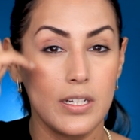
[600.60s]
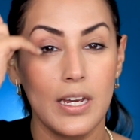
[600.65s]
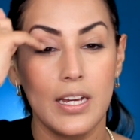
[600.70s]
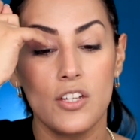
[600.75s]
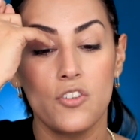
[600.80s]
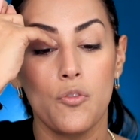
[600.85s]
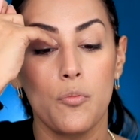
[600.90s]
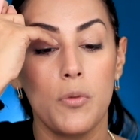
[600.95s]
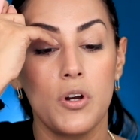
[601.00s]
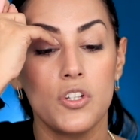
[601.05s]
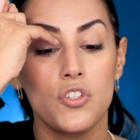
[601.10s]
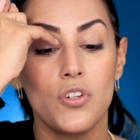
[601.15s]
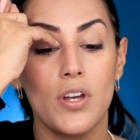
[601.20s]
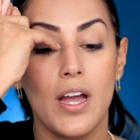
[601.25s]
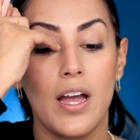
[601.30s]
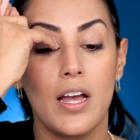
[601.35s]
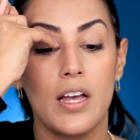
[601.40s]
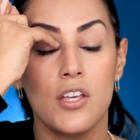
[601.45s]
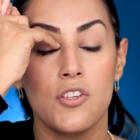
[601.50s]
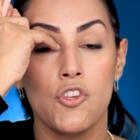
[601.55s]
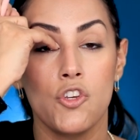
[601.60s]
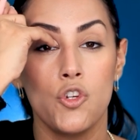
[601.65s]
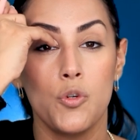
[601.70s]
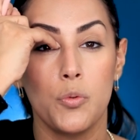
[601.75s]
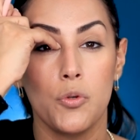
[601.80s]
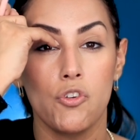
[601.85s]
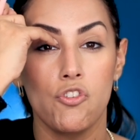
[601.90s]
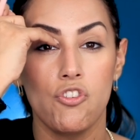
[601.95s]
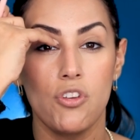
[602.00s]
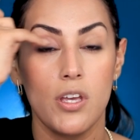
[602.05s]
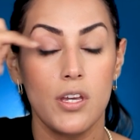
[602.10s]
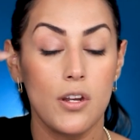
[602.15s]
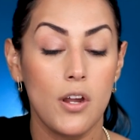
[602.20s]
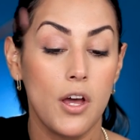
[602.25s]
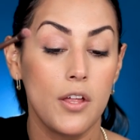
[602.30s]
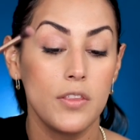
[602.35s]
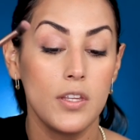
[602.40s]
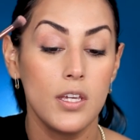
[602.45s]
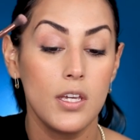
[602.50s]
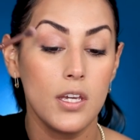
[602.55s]
it as much as you will see it
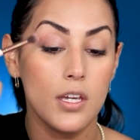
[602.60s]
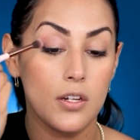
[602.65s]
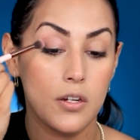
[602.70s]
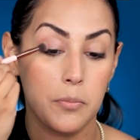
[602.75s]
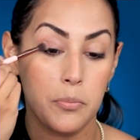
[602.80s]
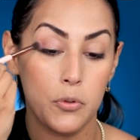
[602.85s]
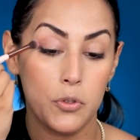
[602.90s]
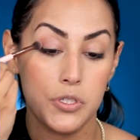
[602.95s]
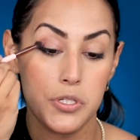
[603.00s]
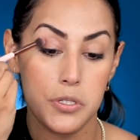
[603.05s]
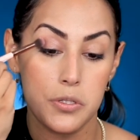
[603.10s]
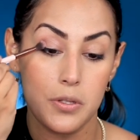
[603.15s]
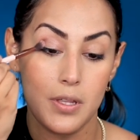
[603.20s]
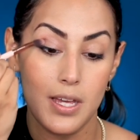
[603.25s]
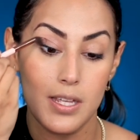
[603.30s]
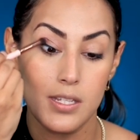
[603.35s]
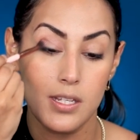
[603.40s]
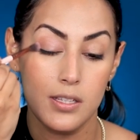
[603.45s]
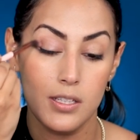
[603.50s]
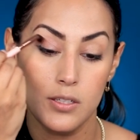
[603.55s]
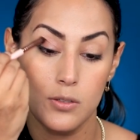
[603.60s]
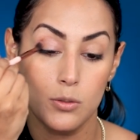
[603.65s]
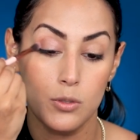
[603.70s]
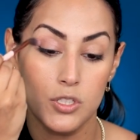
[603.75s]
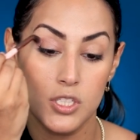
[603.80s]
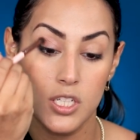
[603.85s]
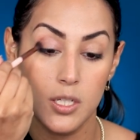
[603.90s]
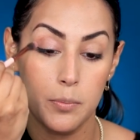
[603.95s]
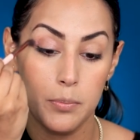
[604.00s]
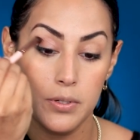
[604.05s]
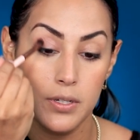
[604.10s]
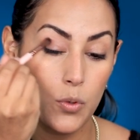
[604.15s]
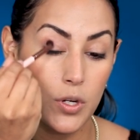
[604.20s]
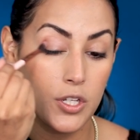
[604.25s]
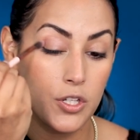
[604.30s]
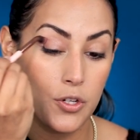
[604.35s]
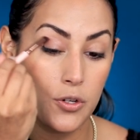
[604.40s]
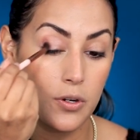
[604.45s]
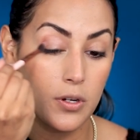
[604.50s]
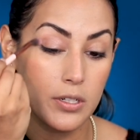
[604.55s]
on the inner portion. So that's a little tip
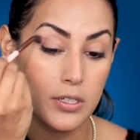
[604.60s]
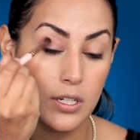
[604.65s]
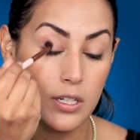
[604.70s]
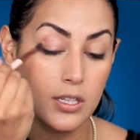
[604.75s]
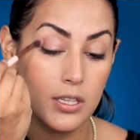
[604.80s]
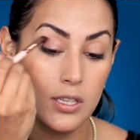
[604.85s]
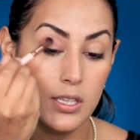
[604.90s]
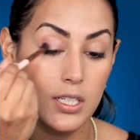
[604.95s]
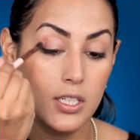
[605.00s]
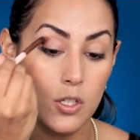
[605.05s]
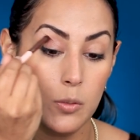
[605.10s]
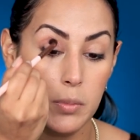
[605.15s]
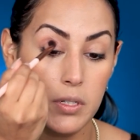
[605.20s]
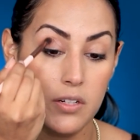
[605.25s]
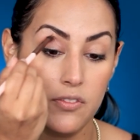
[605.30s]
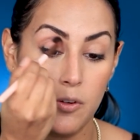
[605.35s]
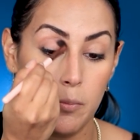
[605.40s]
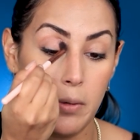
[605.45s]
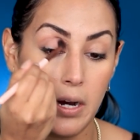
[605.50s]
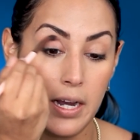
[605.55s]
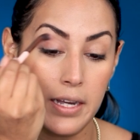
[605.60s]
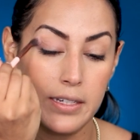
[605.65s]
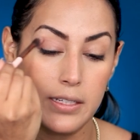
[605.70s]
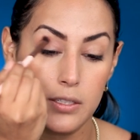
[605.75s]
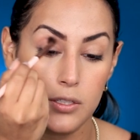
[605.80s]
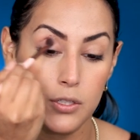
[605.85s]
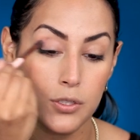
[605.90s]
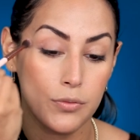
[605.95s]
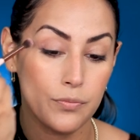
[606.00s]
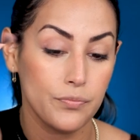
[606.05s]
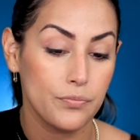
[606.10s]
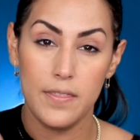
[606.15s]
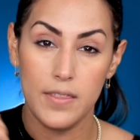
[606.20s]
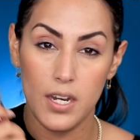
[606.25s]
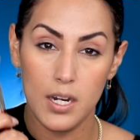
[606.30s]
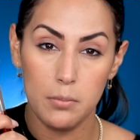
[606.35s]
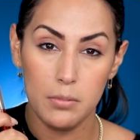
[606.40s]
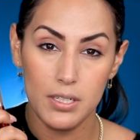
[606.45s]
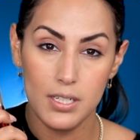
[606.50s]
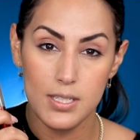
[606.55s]
when you're in a little bit of a bind. And
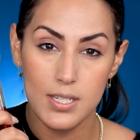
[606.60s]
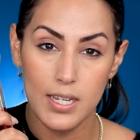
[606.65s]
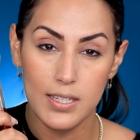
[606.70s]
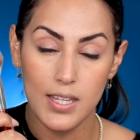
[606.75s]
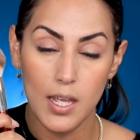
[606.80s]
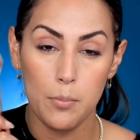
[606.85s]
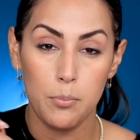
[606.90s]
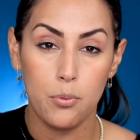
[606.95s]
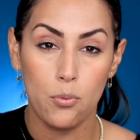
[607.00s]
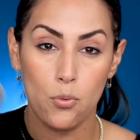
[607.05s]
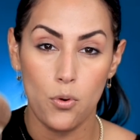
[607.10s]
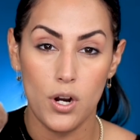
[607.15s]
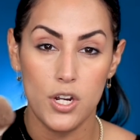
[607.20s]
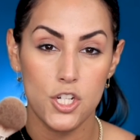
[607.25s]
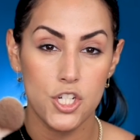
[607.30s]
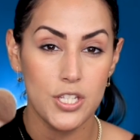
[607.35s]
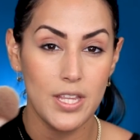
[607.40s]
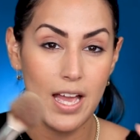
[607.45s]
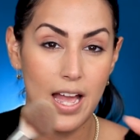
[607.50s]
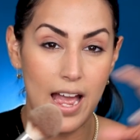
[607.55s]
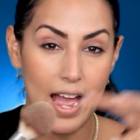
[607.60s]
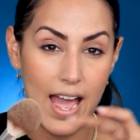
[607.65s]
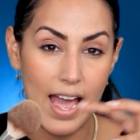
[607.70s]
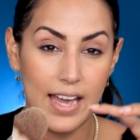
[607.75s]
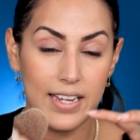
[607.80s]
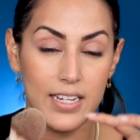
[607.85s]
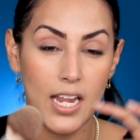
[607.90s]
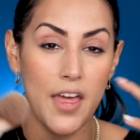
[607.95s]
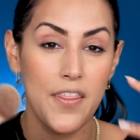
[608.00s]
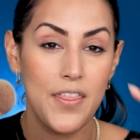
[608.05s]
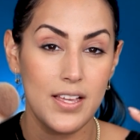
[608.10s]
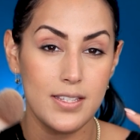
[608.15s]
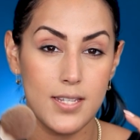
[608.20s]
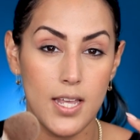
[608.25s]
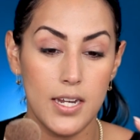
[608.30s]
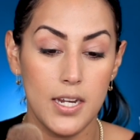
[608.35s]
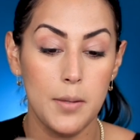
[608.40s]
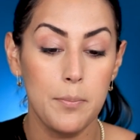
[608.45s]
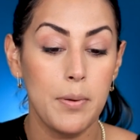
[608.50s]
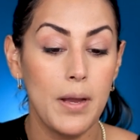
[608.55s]
then I'm gonna take that brush that had that
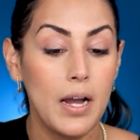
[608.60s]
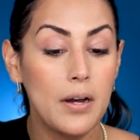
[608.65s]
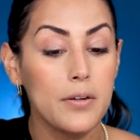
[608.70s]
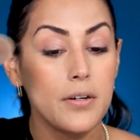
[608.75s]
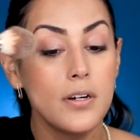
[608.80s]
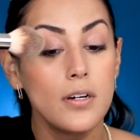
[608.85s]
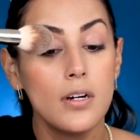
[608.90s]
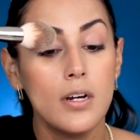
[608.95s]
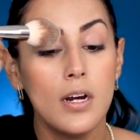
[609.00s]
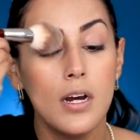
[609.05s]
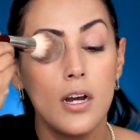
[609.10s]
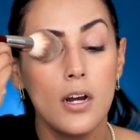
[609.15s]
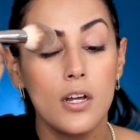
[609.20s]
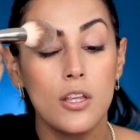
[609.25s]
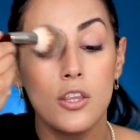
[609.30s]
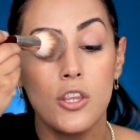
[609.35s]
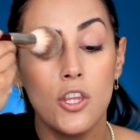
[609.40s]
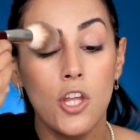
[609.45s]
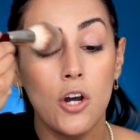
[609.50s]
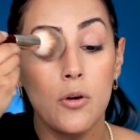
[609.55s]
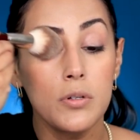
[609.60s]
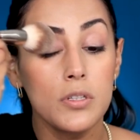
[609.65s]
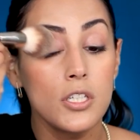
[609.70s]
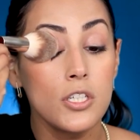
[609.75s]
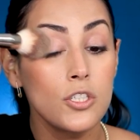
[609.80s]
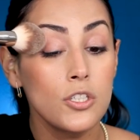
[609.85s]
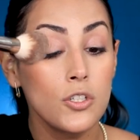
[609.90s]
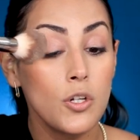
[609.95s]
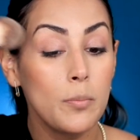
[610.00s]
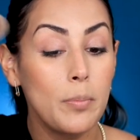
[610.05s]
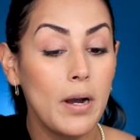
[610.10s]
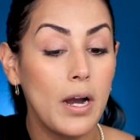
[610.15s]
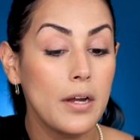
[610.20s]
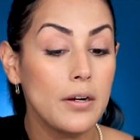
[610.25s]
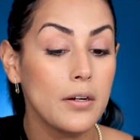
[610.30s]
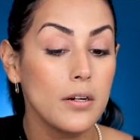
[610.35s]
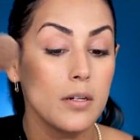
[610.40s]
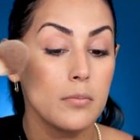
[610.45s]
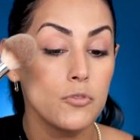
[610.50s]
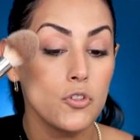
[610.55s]
setting powder, no additional
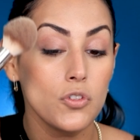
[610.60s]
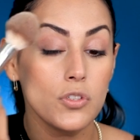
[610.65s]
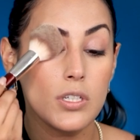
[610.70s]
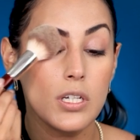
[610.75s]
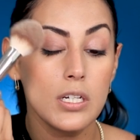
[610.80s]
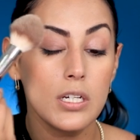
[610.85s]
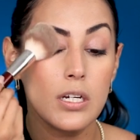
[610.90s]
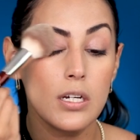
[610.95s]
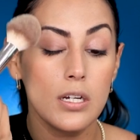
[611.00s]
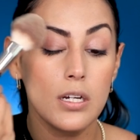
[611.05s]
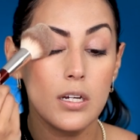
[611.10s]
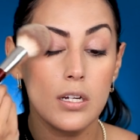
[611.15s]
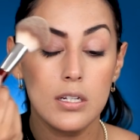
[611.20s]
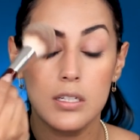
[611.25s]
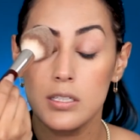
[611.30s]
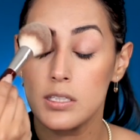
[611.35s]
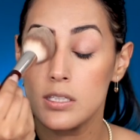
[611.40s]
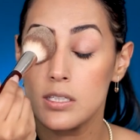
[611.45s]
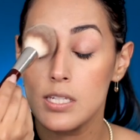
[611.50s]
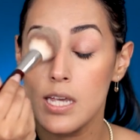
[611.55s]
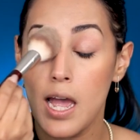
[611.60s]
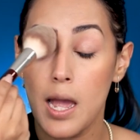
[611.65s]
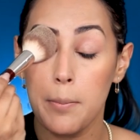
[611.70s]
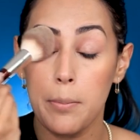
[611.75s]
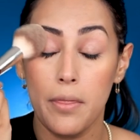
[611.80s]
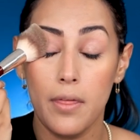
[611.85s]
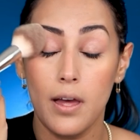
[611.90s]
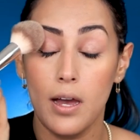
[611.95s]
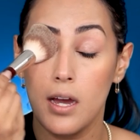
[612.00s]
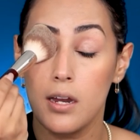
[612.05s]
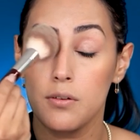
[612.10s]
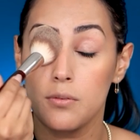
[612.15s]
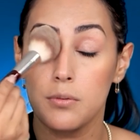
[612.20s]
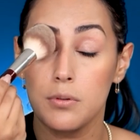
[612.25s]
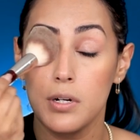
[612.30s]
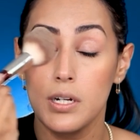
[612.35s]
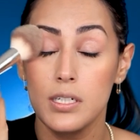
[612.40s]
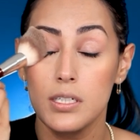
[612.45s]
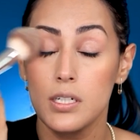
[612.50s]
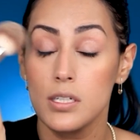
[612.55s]
powder, I'm just gonna tap that
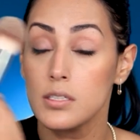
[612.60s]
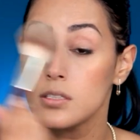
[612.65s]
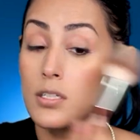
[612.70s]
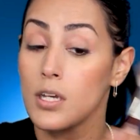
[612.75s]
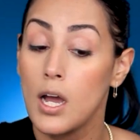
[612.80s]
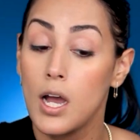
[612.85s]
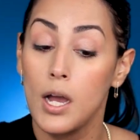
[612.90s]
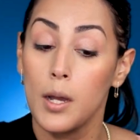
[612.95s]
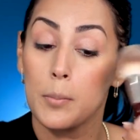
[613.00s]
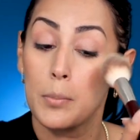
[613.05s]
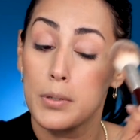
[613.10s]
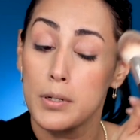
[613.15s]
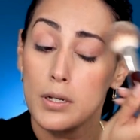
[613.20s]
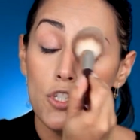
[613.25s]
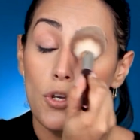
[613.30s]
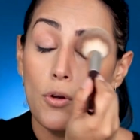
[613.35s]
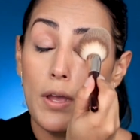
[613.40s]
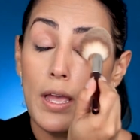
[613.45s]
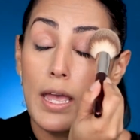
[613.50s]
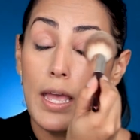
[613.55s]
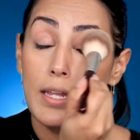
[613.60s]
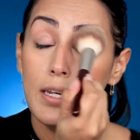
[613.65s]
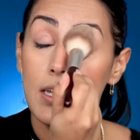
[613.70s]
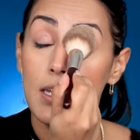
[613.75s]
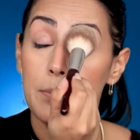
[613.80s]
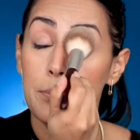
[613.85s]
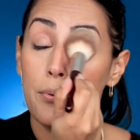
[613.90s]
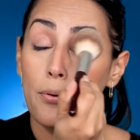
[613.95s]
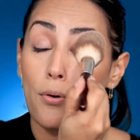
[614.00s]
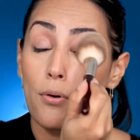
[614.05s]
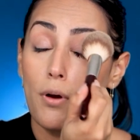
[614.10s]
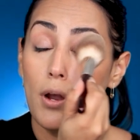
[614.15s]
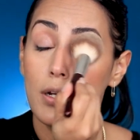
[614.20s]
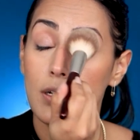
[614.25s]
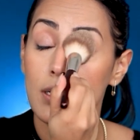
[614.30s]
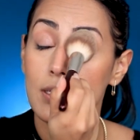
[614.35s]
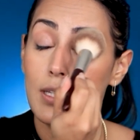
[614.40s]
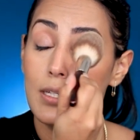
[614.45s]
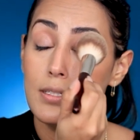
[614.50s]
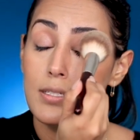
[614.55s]
right on top. So any
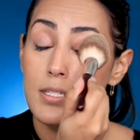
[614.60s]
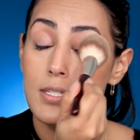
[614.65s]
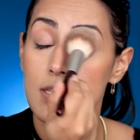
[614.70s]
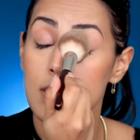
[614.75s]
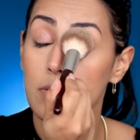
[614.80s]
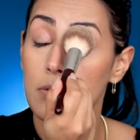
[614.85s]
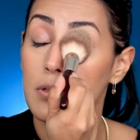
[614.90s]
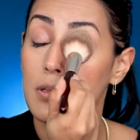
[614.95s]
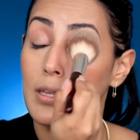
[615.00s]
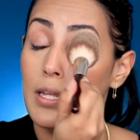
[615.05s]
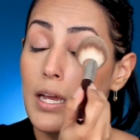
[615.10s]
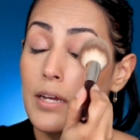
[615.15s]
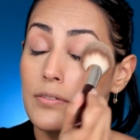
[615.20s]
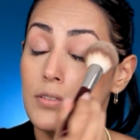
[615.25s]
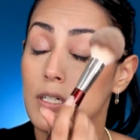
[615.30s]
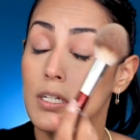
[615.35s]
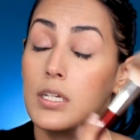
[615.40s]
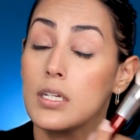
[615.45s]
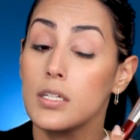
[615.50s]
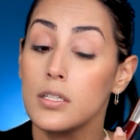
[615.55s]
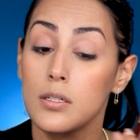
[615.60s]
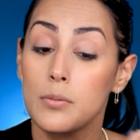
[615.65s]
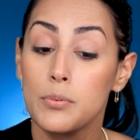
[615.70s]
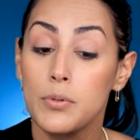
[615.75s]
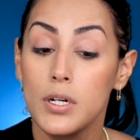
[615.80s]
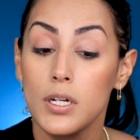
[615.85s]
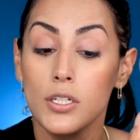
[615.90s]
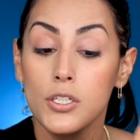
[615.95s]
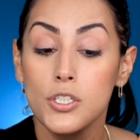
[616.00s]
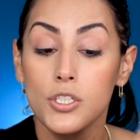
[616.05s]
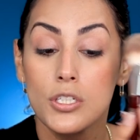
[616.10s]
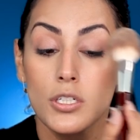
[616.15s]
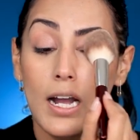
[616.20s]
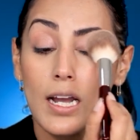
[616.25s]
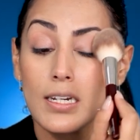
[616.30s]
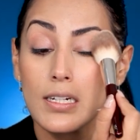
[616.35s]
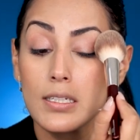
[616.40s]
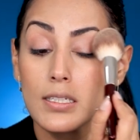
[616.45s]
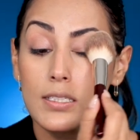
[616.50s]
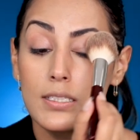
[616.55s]
product that's still left in the brush
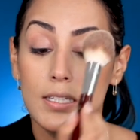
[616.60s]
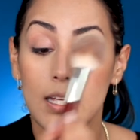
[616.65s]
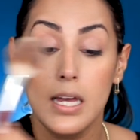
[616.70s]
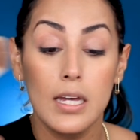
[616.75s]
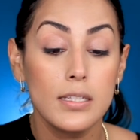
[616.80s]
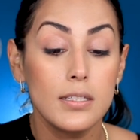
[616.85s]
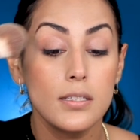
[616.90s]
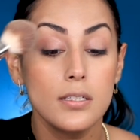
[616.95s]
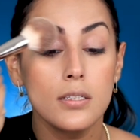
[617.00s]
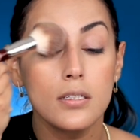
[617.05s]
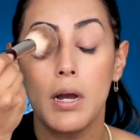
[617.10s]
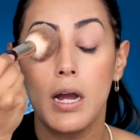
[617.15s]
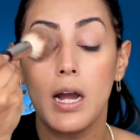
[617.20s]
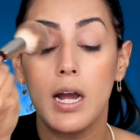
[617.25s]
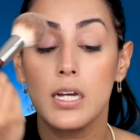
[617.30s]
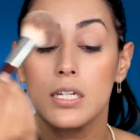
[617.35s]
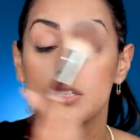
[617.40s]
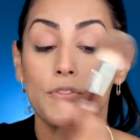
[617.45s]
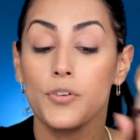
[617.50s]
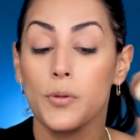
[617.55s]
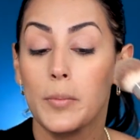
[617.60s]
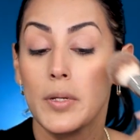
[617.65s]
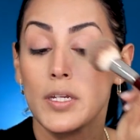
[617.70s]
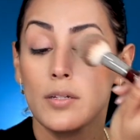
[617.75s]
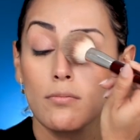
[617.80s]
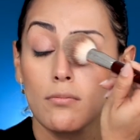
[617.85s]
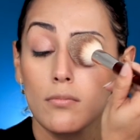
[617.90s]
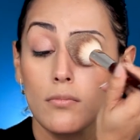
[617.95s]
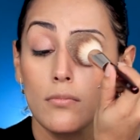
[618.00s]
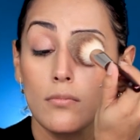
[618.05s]
kind of set my eyes for me.